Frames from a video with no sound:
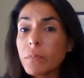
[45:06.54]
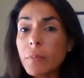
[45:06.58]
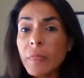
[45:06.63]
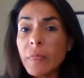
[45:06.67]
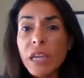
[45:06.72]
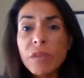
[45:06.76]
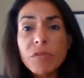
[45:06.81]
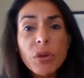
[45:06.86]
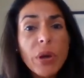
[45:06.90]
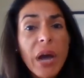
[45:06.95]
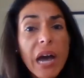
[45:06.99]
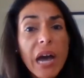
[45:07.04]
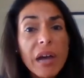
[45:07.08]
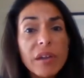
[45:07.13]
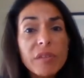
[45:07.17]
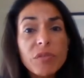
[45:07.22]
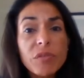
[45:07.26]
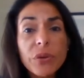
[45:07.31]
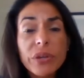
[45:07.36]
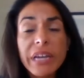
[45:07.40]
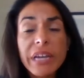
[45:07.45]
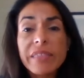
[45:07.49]

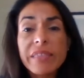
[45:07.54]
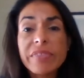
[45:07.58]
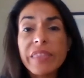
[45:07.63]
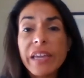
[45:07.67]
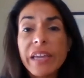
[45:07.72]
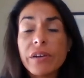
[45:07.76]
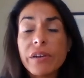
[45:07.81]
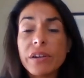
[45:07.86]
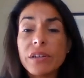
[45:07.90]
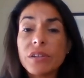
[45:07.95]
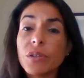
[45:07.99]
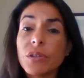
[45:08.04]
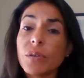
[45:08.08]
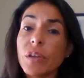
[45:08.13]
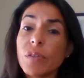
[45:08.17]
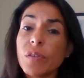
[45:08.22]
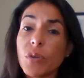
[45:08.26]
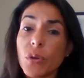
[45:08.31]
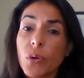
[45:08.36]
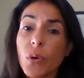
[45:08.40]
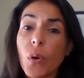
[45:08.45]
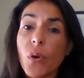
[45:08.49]
If you get there,
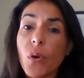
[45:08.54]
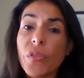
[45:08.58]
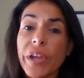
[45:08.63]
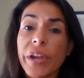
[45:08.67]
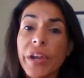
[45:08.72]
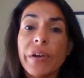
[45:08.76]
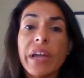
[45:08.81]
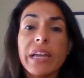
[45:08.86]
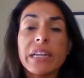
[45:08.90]
if you go there